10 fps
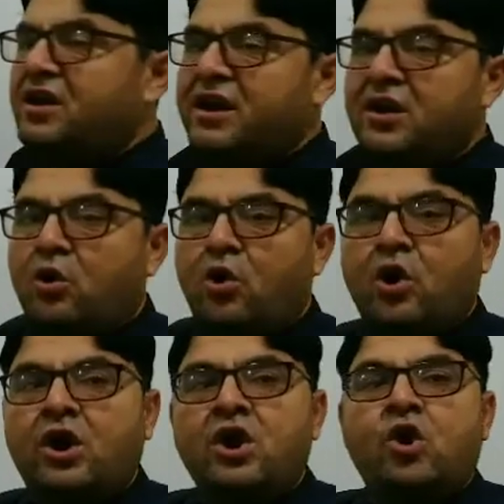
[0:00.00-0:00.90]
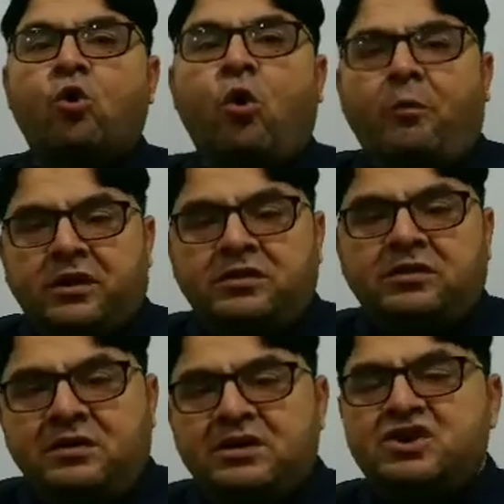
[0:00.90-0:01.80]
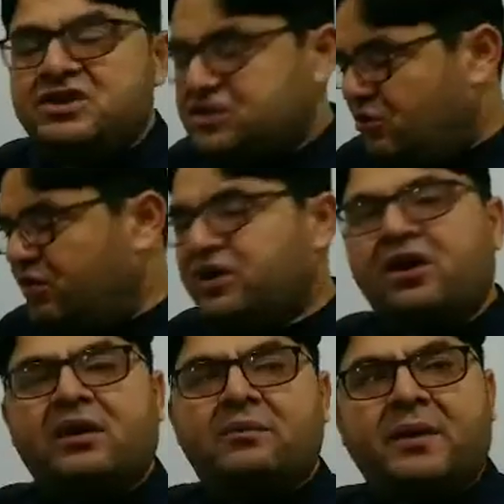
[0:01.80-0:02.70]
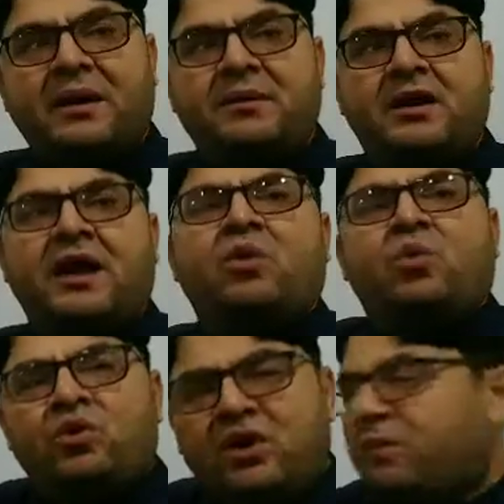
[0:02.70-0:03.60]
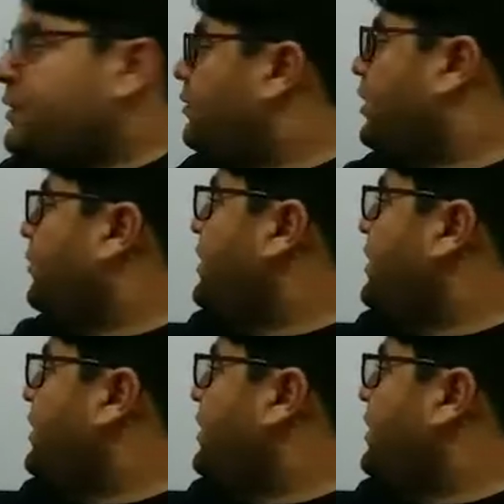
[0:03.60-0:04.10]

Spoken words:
an old woman. She's not a younger baby. Like whatever.